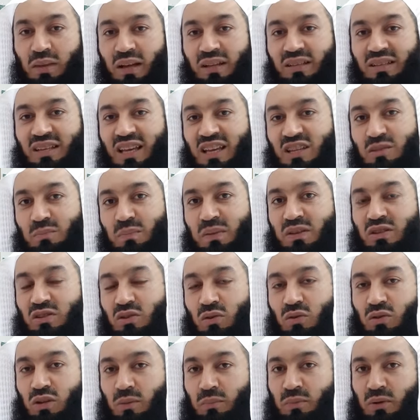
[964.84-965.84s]
the Almighty has
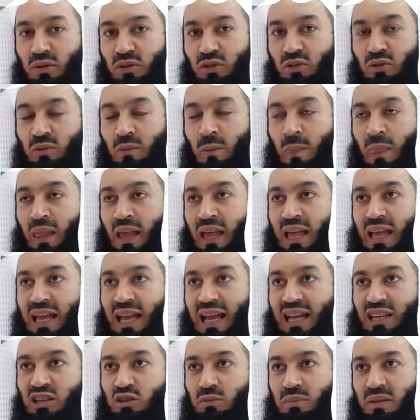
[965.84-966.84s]
bestowed upon you.
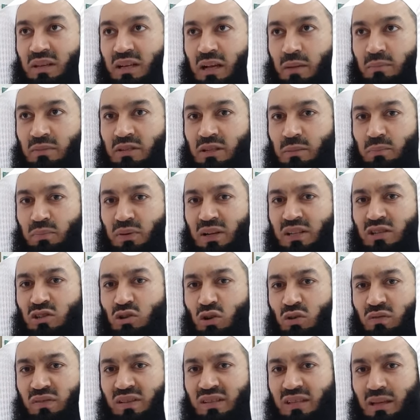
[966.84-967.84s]
And you become
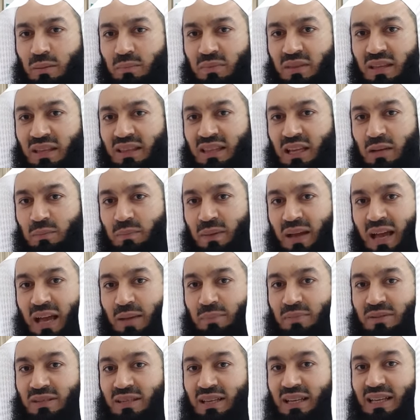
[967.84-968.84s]
depressed over something that
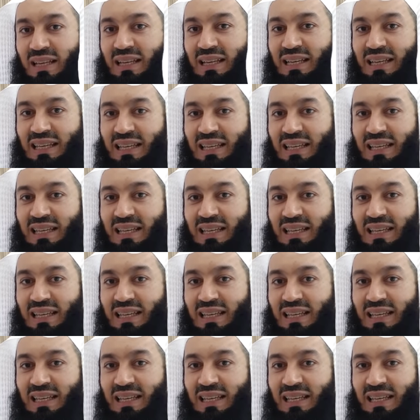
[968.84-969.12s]
perhaps